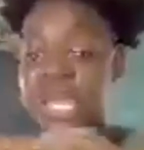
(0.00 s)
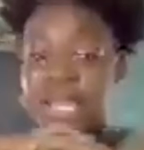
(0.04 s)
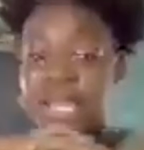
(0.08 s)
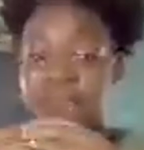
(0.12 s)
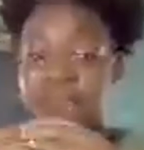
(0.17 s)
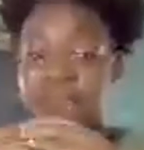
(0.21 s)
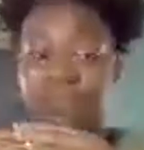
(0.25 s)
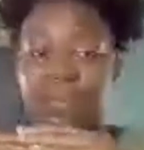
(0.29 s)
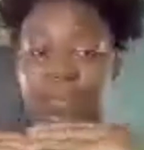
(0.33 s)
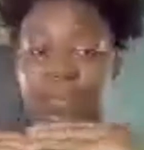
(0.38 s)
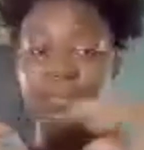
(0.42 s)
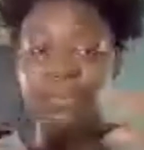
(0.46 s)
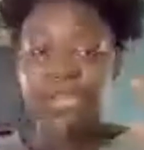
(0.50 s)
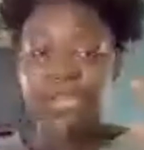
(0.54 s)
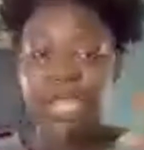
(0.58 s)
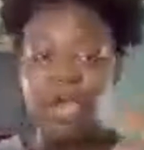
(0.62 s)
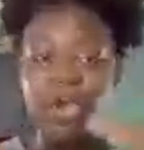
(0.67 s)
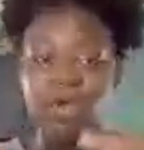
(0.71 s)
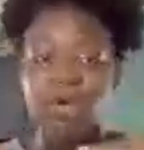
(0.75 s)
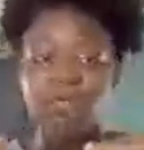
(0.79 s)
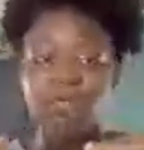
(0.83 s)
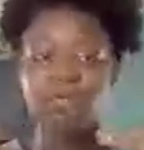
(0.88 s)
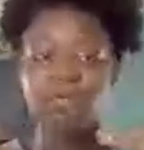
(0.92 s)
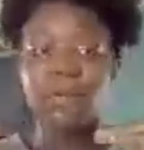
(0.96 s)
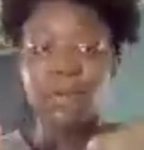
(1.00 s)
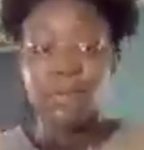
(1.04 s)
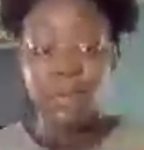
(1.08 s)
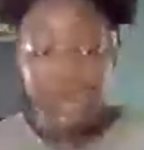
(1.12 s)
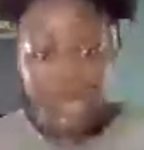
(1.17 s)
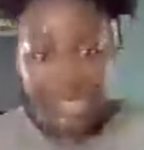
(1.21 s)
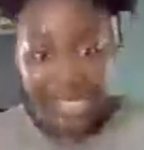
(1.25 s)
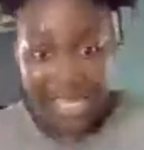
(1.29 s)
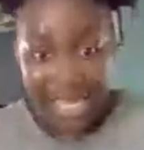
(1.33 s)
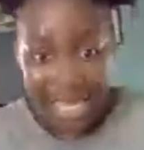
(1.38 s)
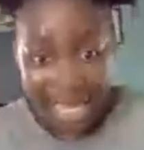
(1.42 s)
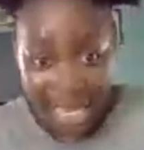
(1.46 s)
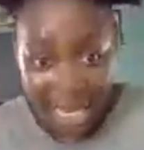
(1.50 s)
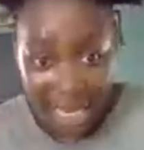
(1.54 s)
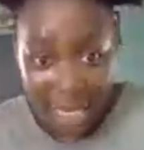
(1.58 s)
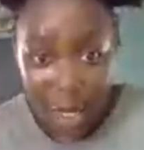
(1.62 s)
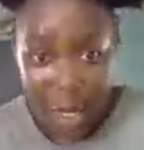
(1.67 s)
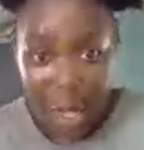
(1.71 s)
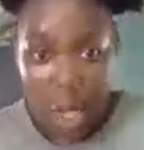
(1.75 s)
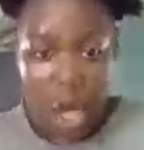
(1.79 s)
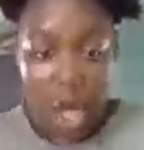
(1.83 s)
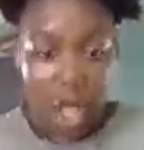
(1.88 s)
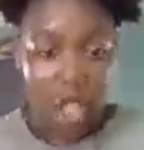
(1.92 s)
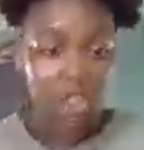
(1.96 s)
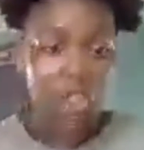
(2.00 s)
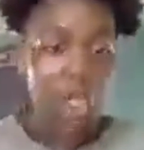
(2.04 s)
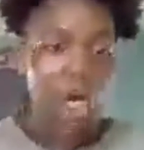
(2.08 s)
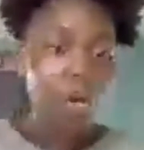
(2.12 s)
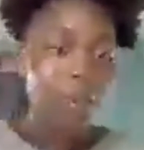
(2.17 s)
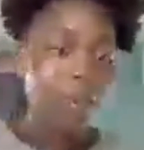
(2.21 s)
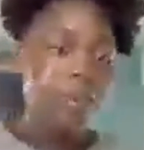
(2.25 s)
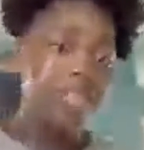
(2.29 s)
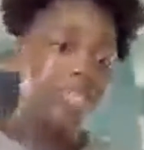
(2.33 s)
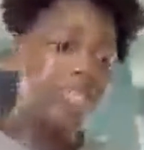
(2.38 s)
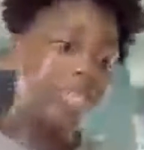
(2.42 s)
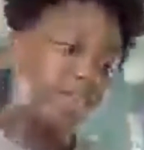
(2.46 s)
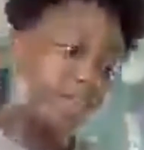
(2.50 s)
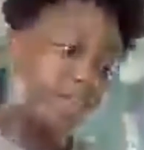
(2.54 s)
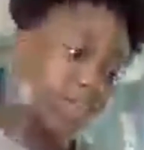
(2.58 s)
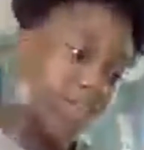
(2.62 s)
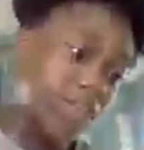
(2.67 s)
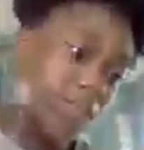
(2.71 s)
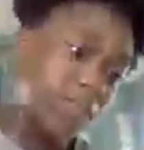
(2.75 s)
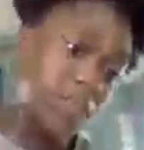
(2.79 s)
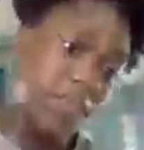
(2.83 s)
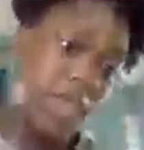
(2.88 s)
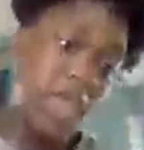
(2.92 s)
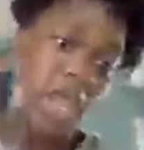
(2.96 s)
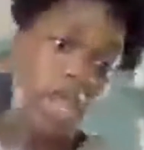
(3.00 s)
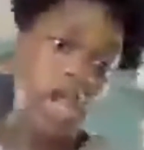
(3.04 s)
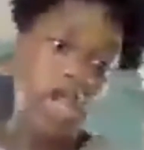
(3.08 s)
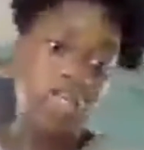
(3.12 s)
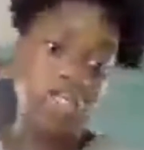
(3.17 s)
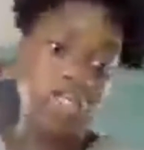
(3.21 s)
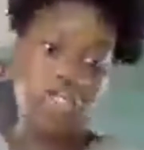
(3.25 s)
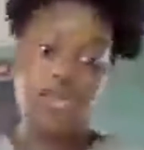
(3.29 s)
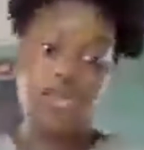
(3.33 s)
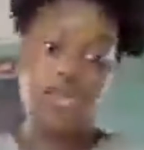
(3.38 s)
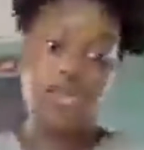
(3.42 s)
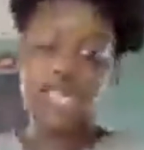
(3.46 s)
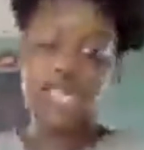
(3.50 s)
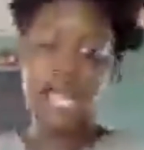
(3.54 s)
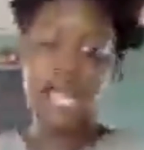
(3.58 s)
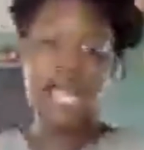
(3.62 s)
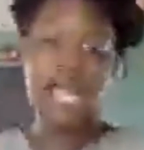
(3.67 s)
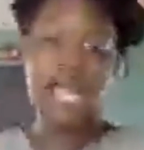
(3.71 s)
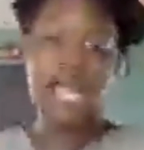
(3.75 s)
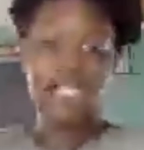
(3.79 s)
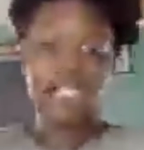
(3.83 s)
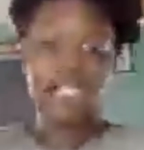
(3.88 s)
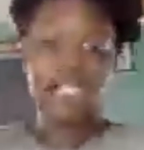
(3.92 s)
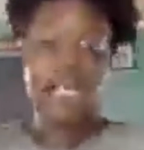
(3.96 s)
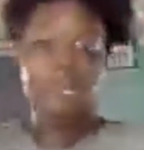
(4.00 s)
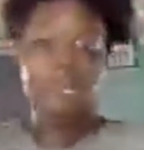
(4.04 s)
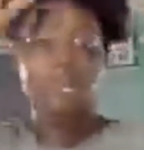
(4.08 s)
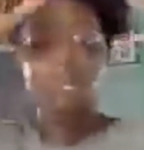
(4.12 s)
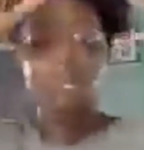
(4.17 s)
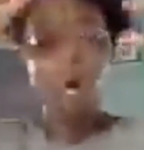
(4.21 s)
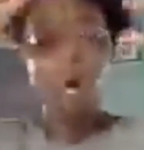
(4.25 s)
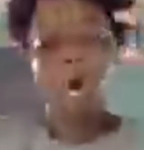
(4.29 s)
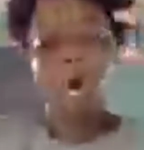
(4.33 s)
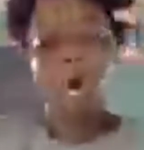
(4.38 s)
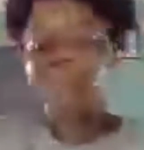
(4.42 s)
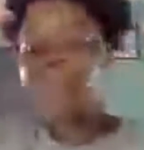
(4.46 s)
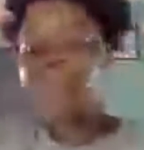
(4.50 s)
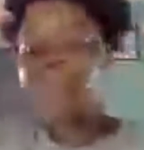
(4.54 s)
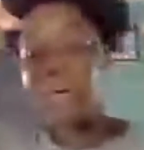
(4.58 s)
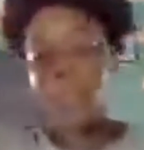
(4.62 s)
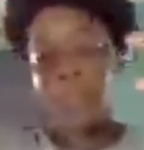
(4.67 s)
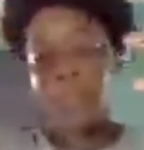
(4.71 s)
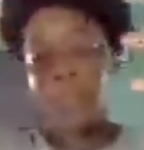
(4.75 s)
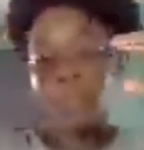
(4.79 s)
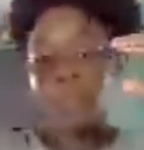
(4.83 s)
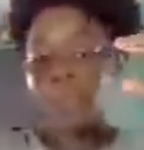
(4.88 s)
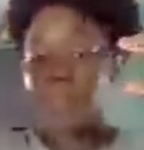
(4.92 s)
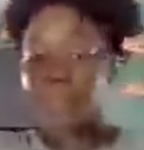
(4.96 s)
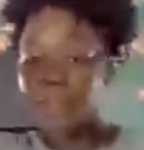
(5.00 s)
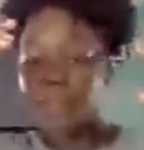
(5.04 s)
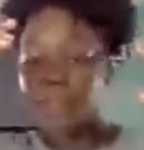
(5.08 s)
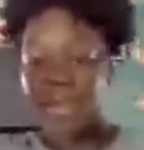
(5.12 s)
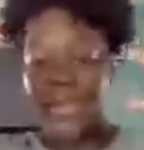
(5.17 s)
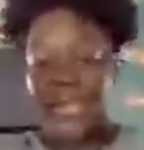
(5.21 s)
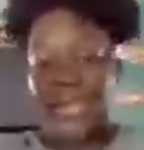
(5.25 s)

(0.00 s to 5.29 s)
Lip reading: tape player built in along with the DVD player. So it's like a double combo,